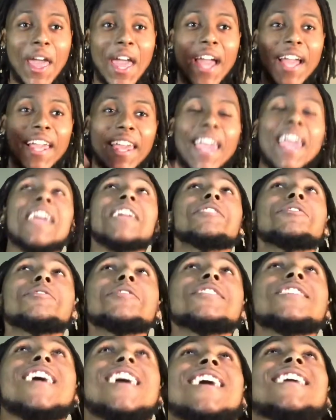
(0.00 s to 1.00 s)

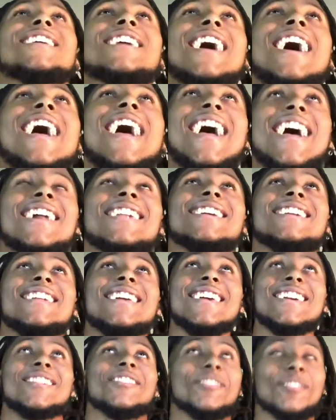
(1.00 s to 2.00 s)
KAYTRANADA had an
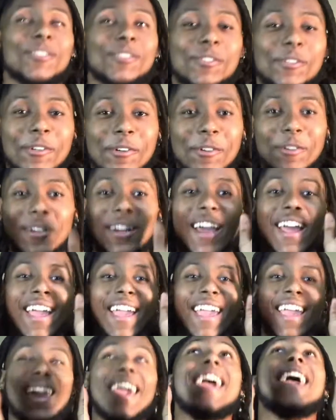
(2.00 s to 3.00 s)
interlude,
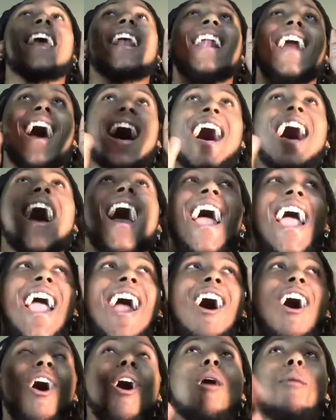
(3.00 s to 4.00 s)
and
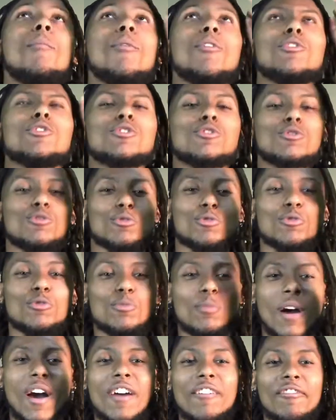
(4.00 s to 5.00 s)
I almost threw
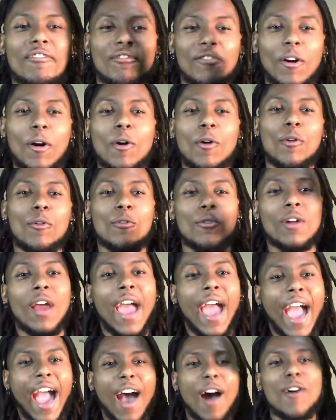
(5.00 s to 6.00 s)
my phone
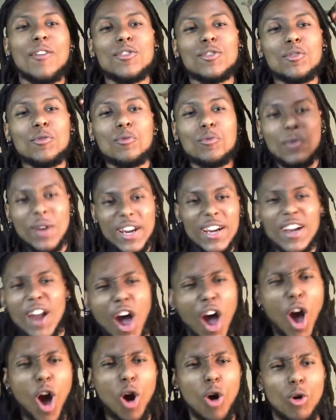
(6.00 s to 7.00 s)
out the
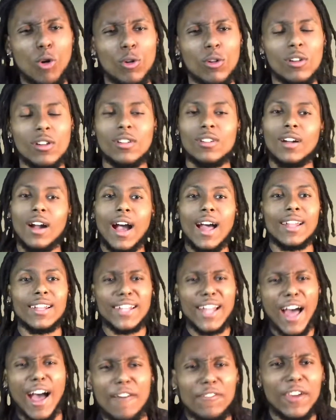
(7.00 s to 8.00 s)
window. I
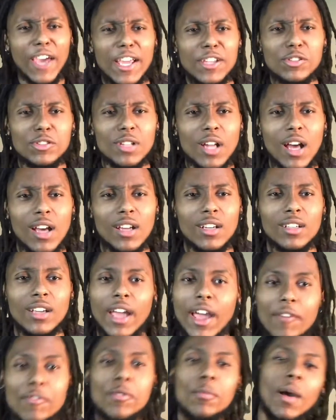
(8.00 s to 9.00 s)
love KAYTRANADA.
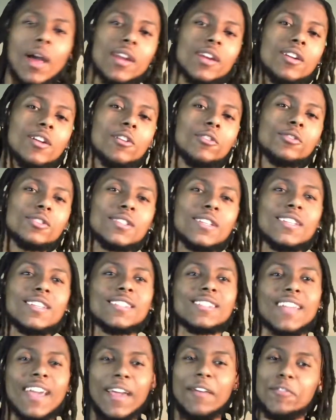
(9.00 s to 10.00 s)
Everybody knows
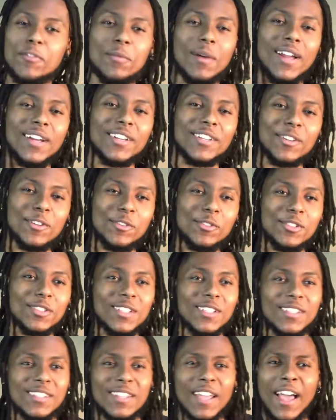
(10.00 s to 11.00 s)
this. Everybody knows
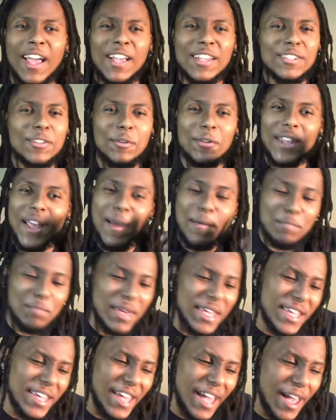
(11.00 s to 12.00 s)
this. So when that
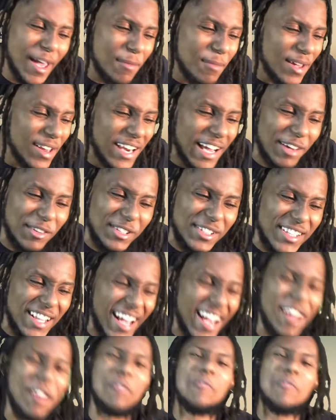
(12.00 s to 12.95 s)
beat came in, I was like,